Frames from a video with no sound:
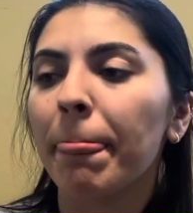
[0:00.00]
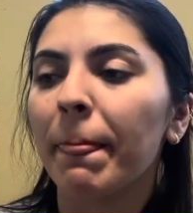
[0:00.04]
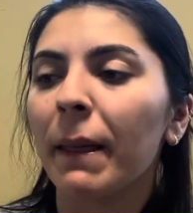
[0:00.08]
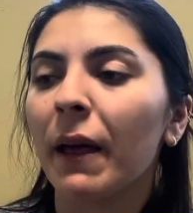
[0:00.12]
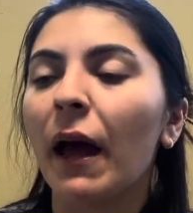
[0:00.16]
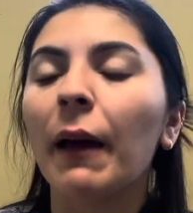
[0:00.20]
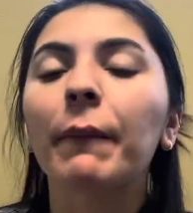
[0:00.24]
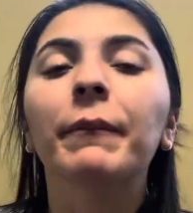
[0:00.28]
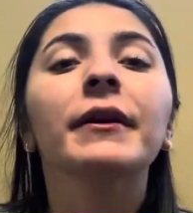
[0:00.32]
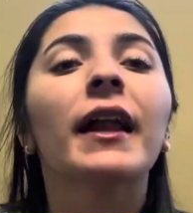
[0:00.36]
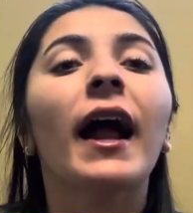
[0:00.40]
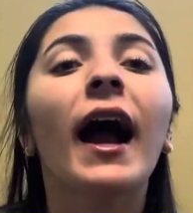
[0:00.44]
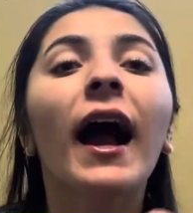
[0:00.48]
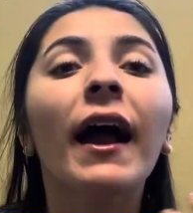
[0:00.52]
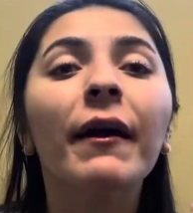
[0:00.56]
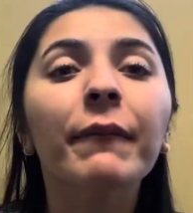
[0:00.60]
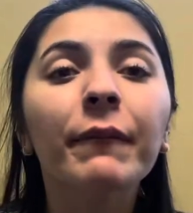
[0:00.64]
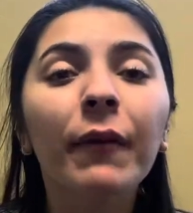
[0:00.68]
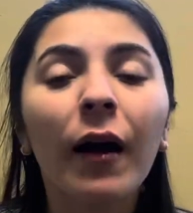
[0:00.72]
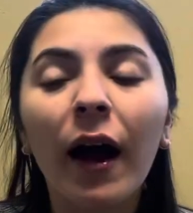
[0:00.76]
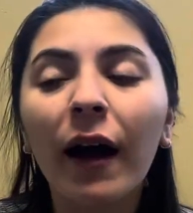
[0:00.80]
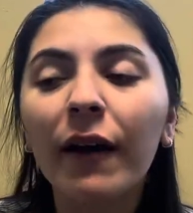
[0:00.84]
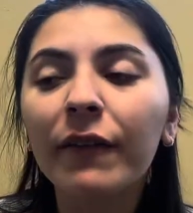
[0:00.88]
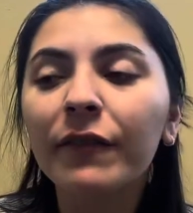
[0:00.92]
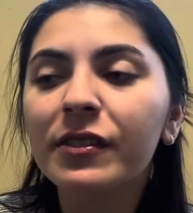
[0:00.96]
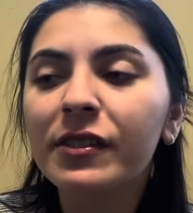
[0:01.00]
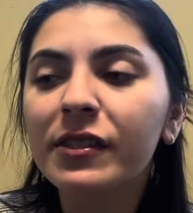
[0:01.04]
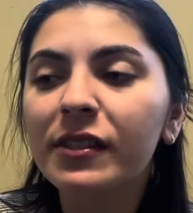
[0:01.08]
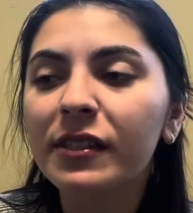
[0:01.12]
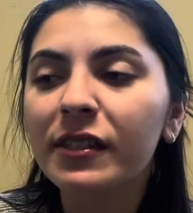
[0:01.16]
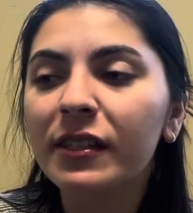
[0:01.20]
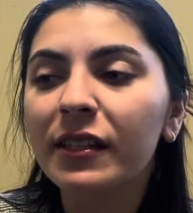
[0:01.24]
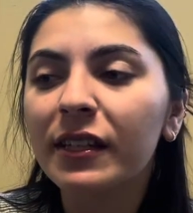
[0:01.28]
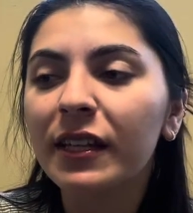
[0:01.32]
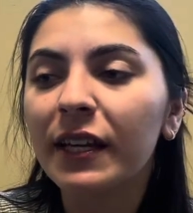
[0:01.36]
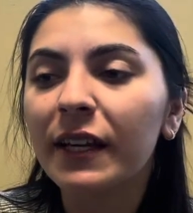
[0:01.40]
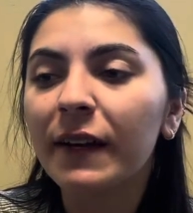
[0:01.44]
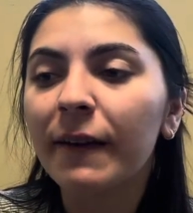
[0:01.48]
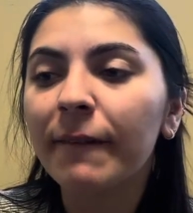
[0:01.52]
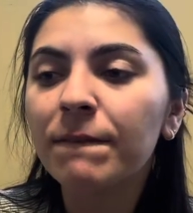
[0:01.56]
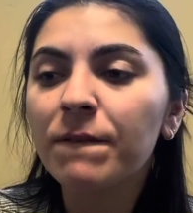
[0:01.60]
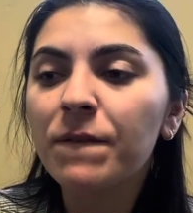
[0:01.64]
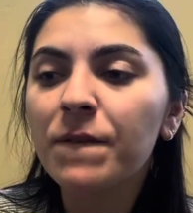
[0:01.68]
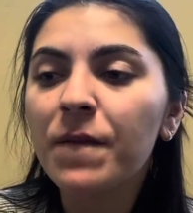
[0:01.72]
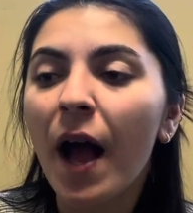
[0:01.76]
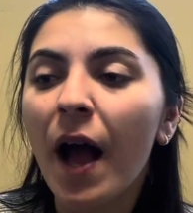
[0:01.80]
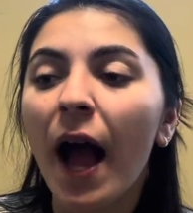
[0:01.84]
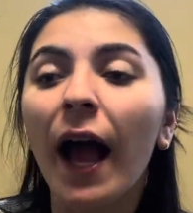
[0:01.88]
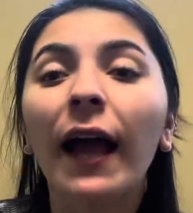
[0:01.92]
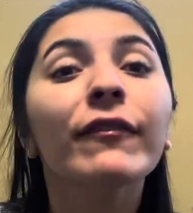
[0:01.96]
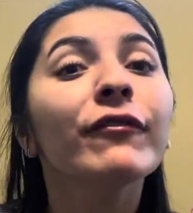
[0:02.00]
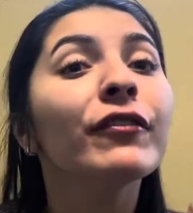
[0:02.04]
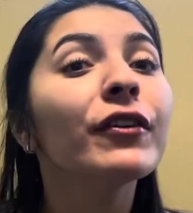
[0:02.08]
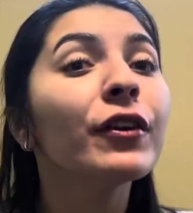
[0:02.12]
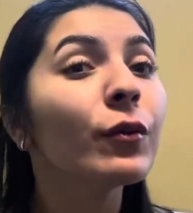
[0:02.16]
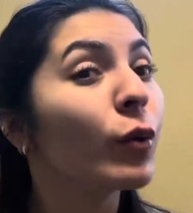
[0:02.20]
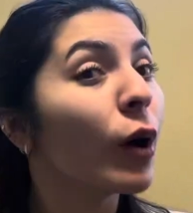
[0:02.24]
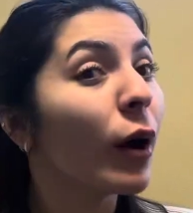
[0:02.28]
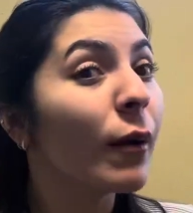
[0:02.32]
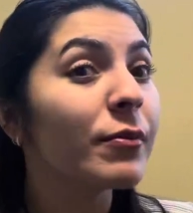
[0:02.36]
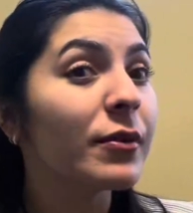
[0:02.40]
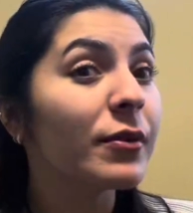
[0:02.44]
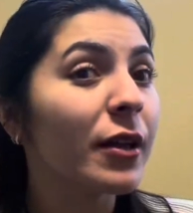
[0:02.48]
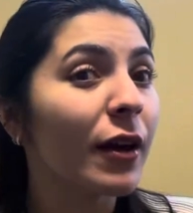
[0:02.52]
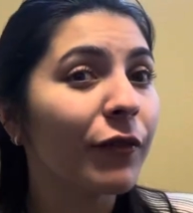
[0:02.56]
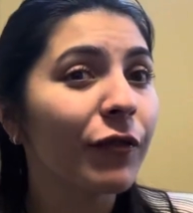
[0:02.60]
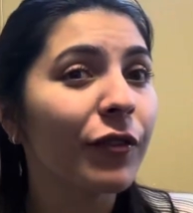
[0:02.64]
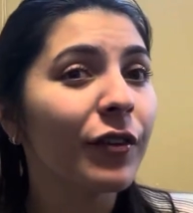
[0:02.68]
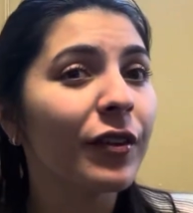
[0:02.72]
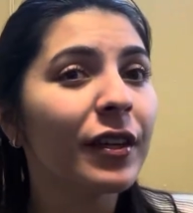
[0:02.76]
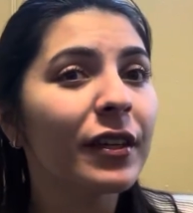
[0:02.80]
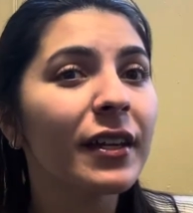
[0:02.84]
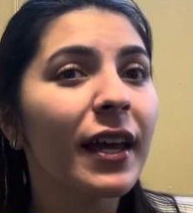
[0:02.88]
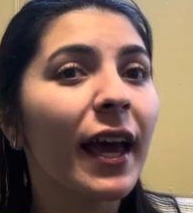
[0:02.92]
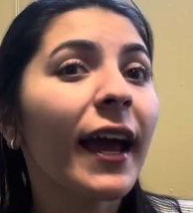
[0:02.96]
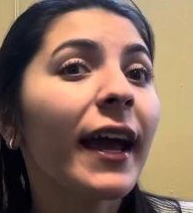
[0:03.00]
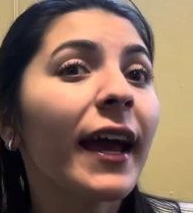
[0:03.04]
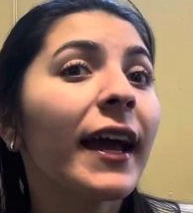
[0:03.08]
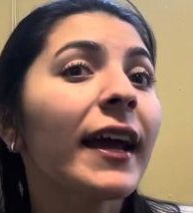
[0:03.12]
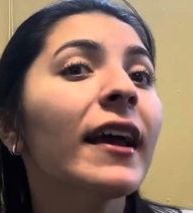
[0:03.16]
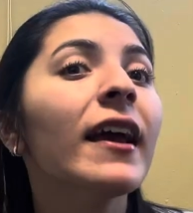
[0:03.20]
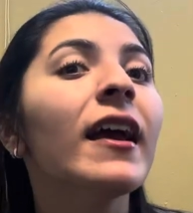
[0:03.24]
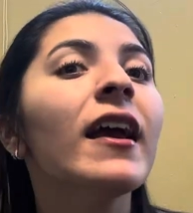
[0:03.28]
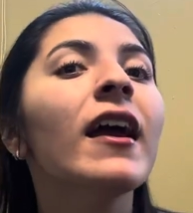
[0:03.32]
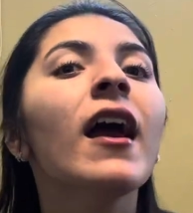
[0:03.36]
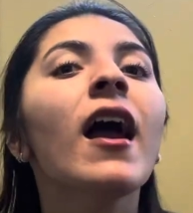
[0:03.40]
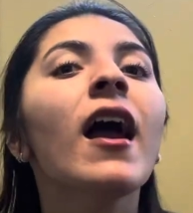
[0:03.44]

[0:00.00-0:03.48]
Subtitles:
I mean, I feel warmed up for the day.